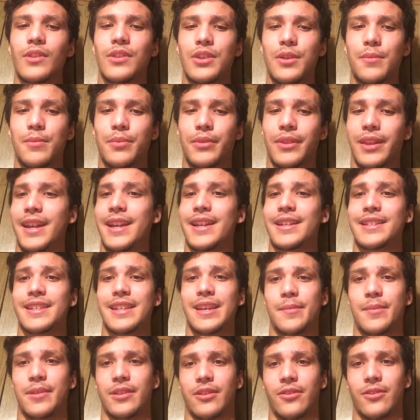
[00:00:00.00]
to play a
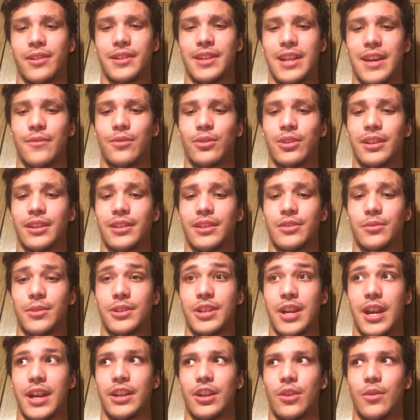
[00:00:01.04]
demon or a devil, into
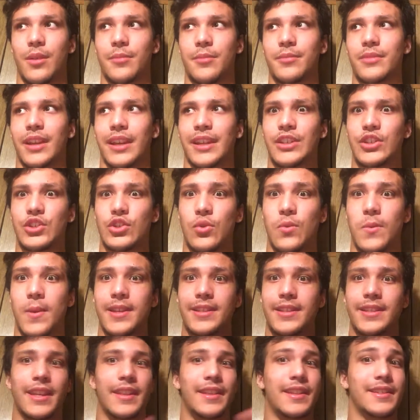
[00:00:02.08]
which I know I'm like
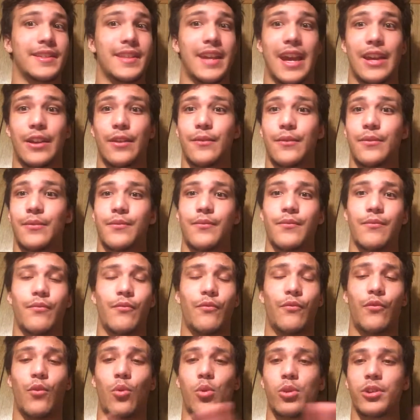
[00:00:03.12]
twisting this out of
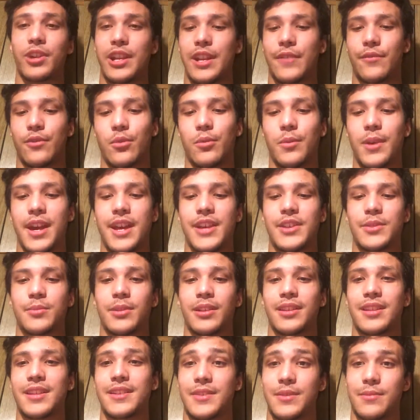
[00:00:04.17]
40 different ways,
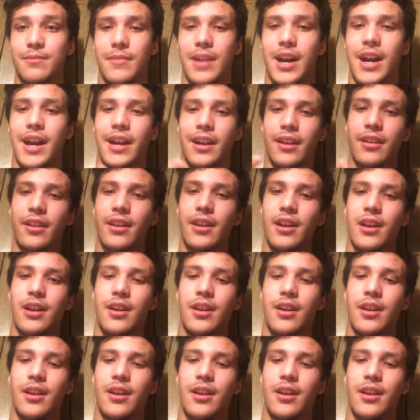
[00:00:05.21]
but this is my